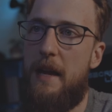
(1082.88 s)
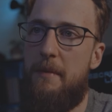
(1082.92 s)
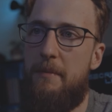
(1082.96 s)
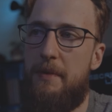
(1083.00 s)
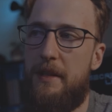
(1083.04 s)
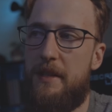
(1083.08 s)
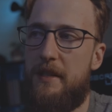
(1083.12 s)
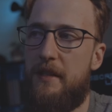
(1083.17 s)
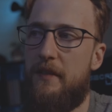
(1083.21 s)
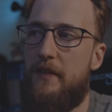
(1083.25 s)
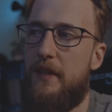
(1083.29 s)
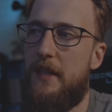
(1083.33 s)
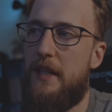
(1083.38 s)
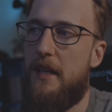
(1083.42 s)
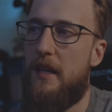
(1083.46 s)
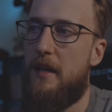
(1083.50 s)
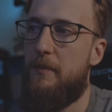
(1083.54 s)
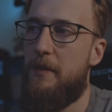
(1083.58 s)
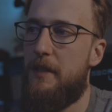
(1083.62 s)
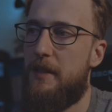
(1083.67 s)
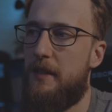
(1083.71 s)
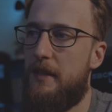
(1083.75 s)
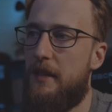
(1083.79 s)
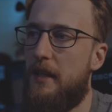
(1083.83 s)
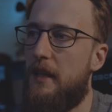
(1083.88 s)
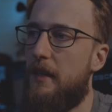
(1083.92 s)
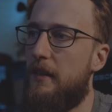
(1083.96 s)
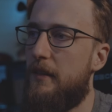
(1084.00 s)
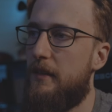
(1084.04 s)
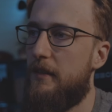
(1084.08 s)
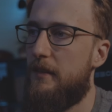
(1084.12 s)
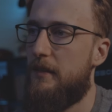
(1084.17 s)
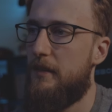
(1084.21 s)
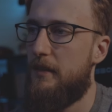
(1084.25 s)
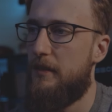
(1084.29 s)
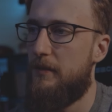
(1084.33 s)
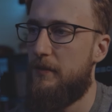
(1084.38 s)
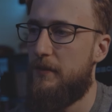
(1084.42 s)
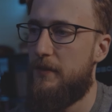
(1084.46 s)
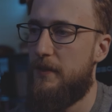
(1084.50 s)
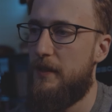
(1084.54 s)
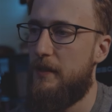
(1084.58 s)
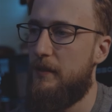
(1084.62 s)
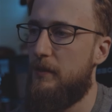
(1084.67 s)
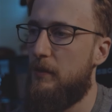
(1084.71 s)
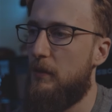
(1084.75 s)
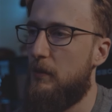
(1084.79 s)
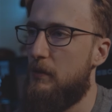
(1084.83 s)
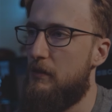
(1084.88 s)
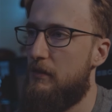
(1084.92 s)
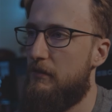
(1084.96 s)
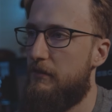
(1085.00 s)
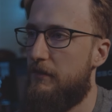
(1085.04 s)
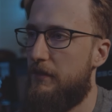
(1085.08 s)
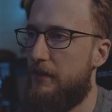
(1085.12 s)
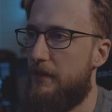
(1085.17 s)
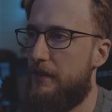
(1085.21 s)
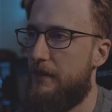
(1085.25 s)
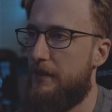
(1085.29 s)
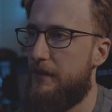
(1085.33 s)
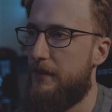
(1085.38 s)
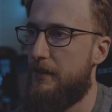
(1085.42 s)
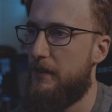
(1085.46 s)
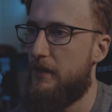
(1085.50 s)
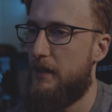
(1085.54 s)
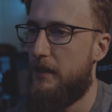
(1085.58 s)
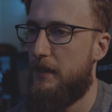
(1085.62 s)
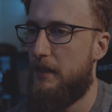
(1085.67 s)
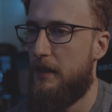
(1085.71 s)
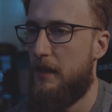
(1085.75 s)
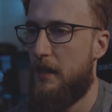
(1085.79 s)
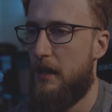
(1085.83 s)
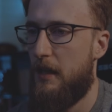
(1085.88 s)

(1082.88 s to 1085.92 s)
bits of the armor together that you'll see all over the design.